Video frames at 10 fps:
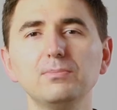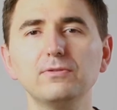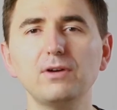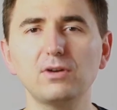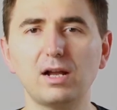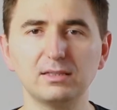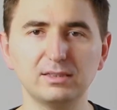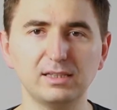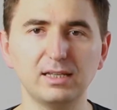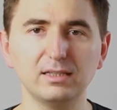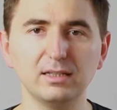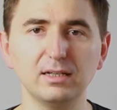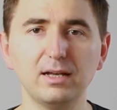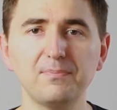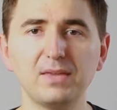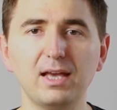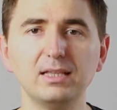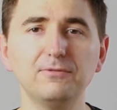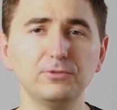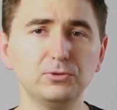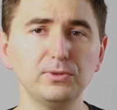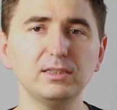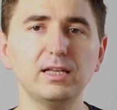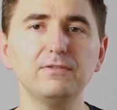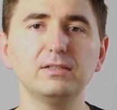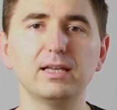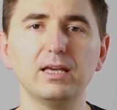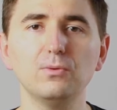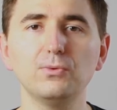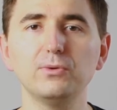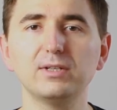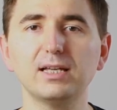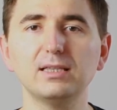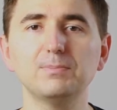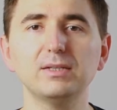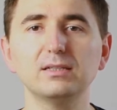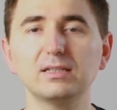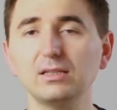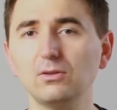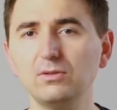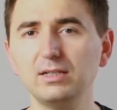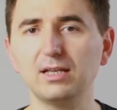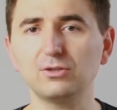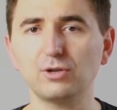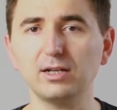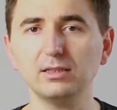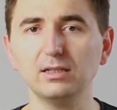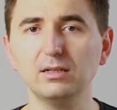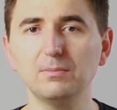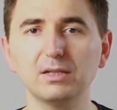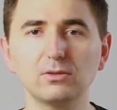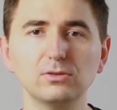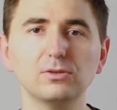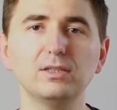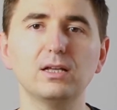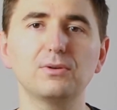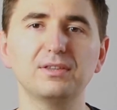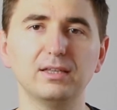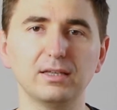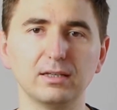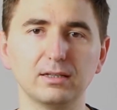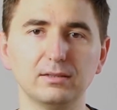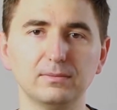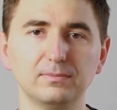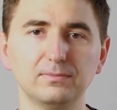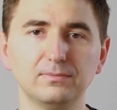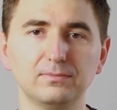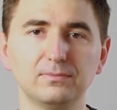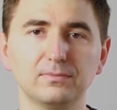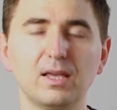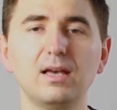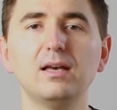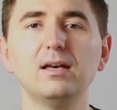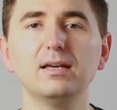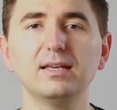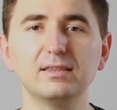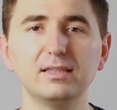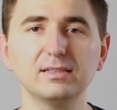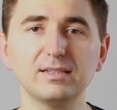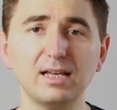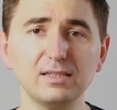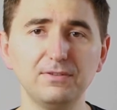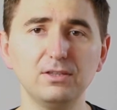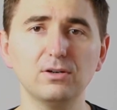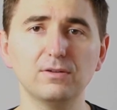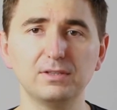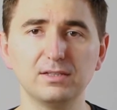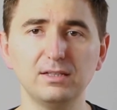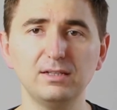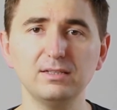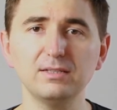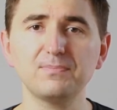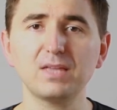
improve our understanding, and if we do it every day, we will get better not only at writing, but also in our thinking. In this last video of the series,